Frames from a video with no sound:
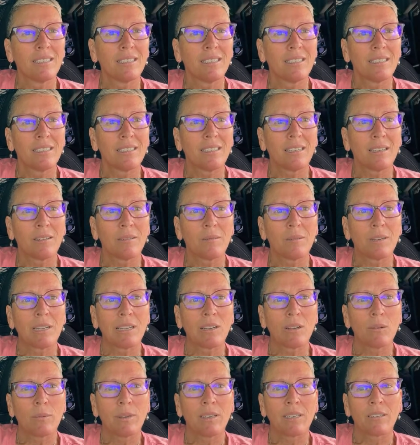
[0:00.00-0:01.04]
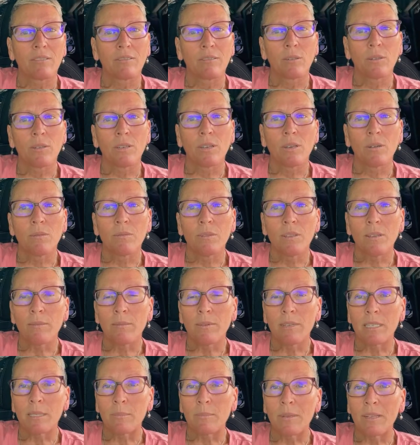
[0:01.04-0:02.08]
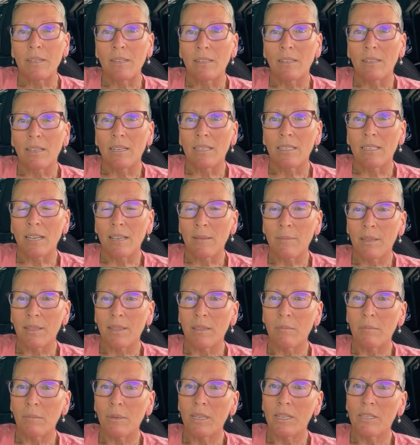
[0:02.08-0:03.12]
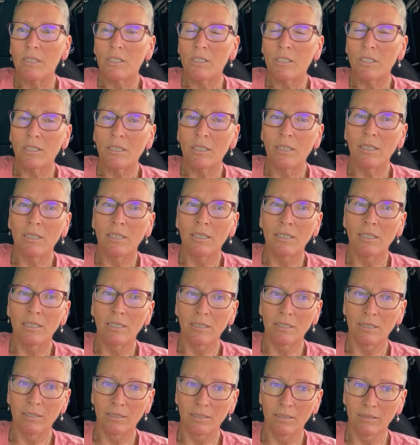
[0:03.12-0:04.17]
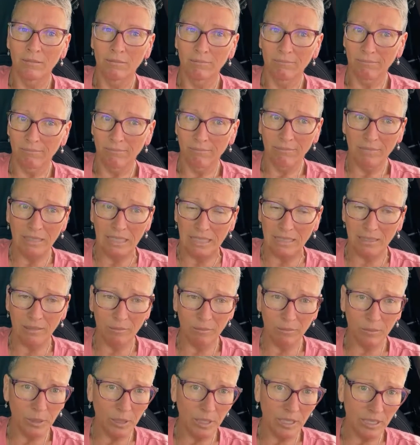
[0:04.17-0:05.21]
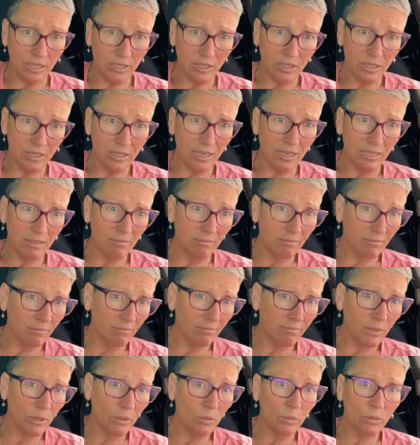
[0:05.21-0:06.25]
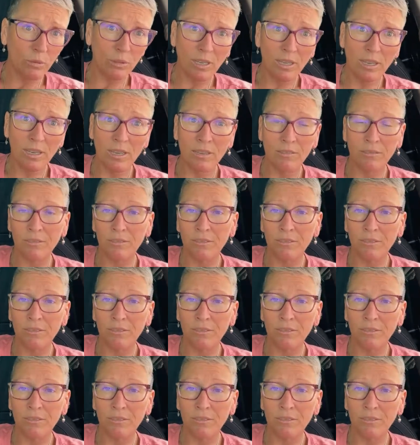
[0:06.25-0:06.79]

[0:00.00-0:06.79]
Yeah, when I go back to Florida, hopefully I'm going to spend a lot of time at the beach and where you can just get cooled off.